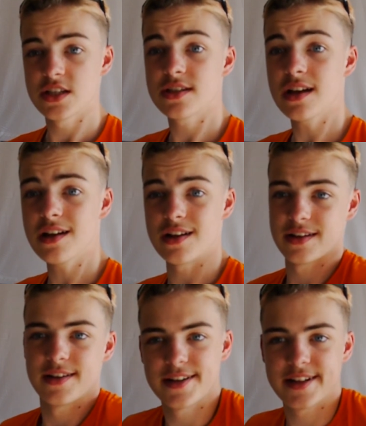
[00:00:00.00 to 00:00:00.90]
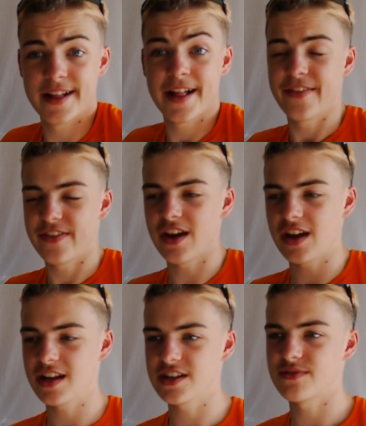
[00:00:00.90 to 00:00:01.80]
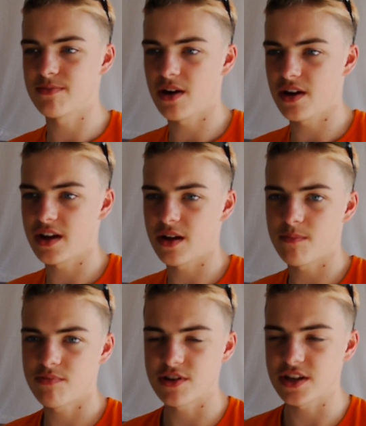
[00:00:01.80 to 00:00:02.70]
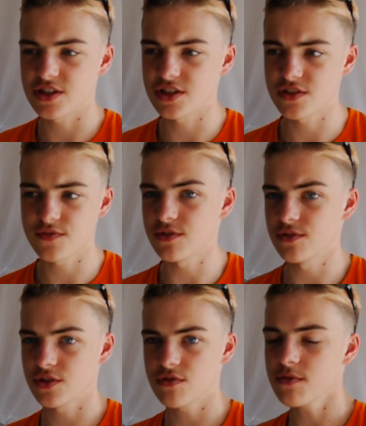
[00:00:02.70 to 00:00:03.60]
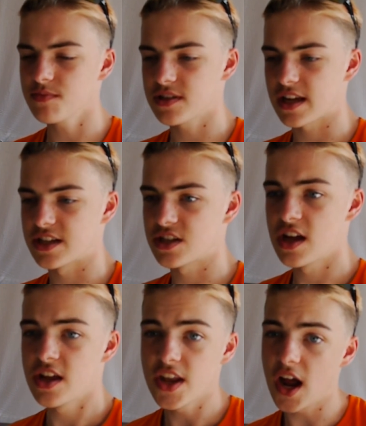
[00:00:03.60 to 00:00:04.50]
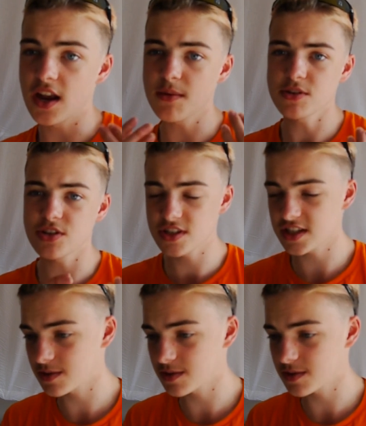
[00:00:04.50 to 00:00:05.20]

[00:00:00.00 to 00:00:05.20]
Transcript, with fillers: So that is my predictions for the group stage. Now let me just